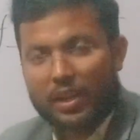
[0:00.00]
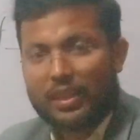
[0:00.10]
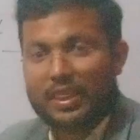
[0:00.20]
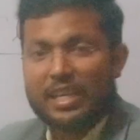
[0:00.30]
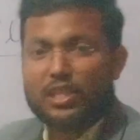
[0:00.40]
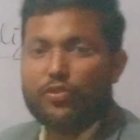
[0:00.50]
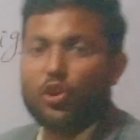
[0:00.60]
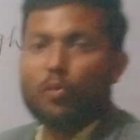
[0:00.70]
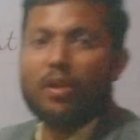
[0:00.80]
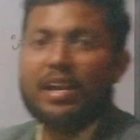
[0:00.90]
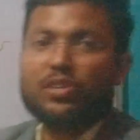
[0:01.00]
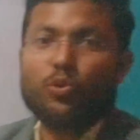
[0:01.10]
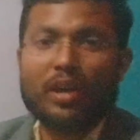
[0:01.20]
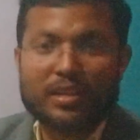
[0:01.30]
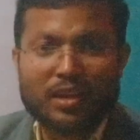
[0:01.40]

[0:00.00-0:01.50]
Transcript: This phenomenon is known as